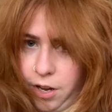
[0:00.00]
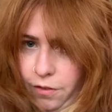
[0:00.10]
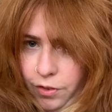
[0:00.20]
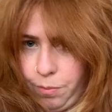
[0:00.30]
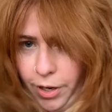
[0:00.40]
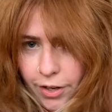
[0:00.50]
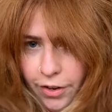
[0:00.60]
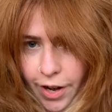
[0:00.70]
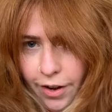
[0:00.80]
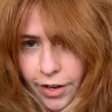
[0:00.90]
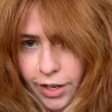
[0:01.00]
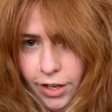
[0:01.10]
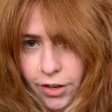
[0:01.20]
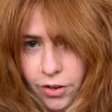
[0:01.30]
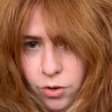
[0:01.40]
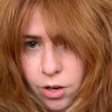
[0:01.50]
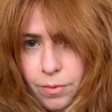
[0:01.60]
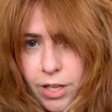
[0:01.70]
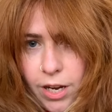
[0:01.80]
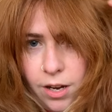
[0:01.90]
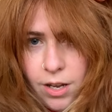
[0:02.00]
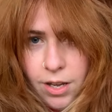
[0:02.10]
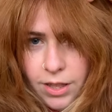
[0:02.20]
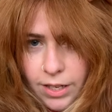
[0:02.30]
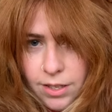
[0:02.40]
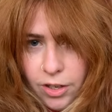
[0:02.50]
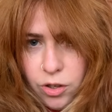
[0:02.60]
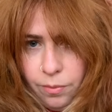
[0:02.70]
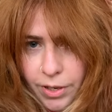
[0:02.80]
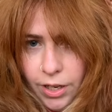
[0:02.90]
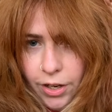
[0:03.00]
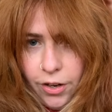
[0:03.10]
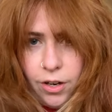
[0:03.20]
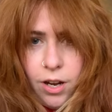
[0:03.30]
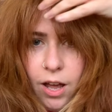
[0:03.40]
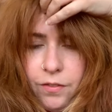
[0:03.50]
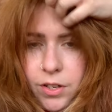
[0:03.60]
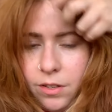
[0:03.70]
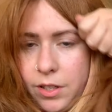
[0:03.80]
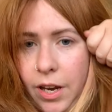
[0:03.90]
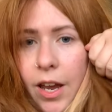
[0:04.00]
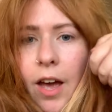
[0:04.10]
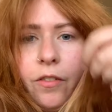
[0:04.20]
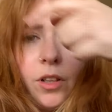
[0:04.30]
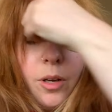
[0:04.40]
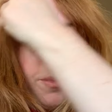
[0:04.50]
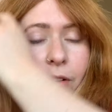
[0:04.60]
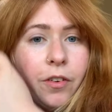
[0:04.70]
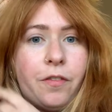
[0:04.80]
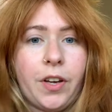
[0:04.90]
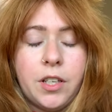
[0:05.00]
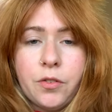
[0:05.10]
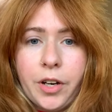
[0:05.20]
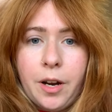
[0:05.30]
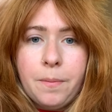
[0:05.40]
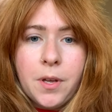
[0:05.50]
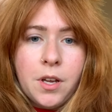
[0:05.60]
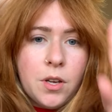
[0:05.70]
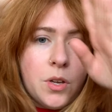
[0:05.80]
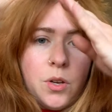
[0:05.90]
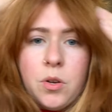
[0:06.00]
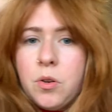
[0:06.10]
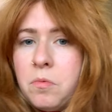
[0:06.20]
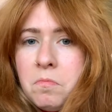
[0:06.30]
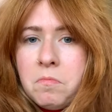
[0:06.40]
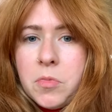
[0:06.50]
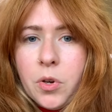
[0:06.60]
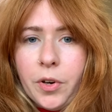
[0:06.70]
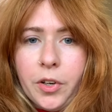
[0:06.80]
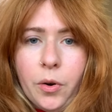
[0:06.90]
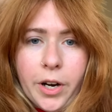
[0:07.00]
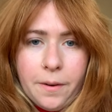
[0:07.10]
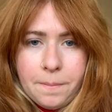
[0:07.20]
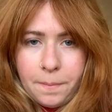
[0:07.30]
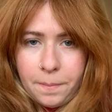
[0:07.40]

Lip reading: If you part your hair here normally, that section will be here. Obviously, I have a little bit of a face frame, so ignore.